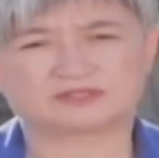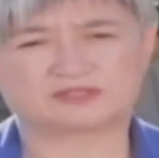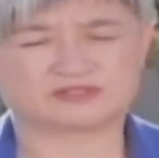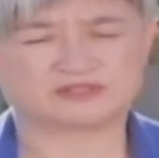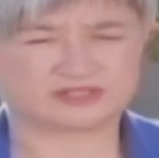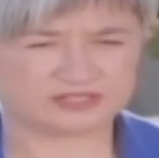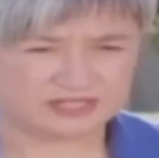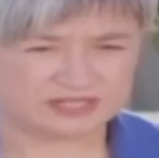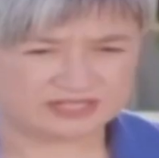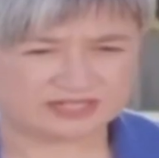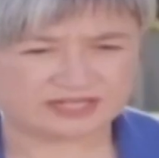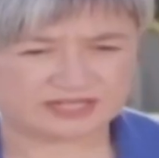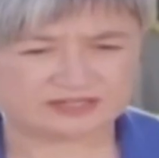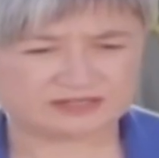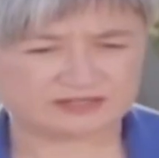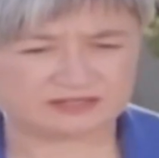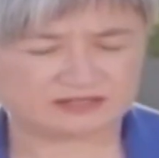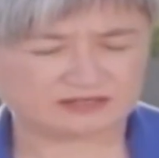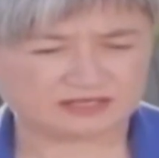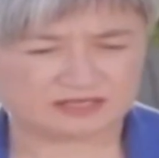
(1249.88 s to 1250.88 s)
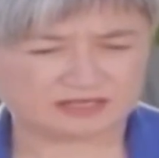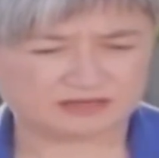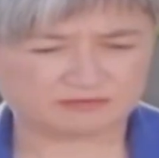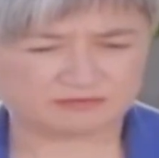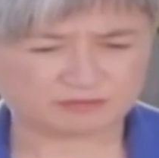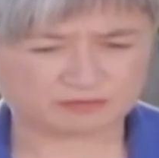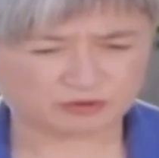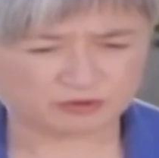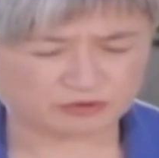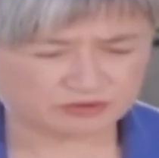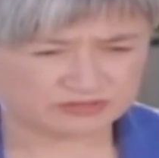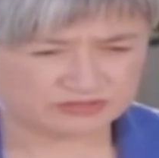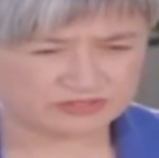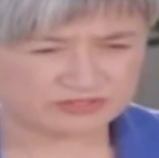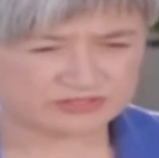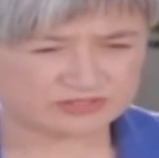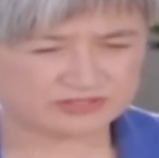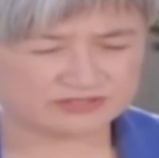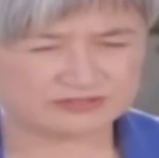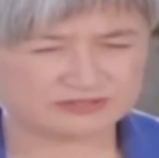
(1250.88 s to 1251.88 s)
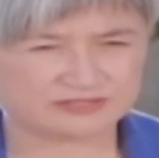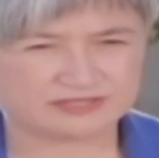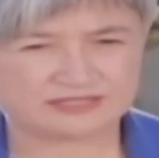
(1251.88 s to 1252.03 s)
concerning reports,